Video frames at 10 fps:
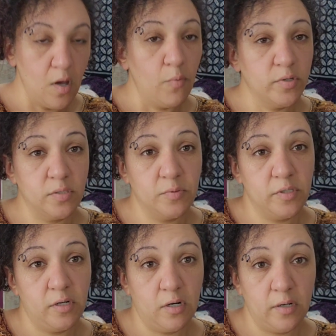which is really
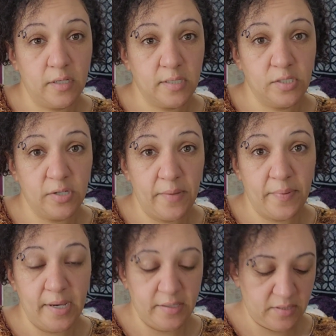hard because I drive
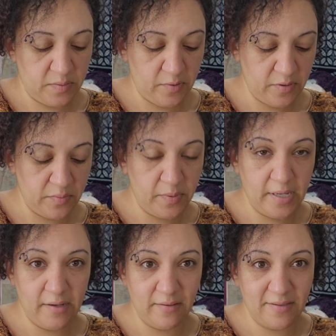by Smart Supply
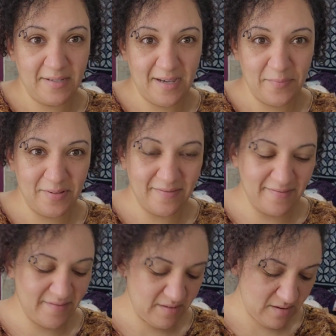all the time, and
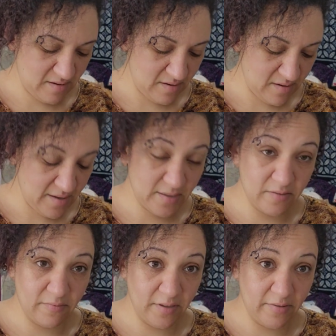that's a
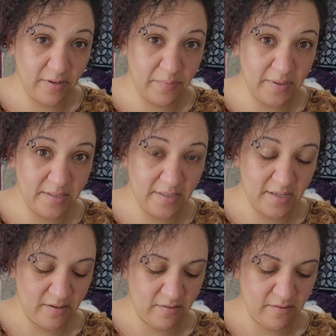really great place to get
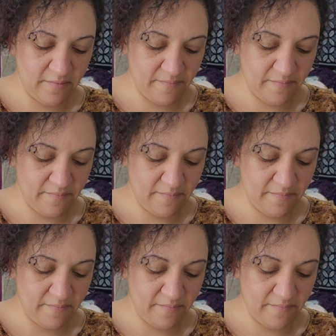yarn.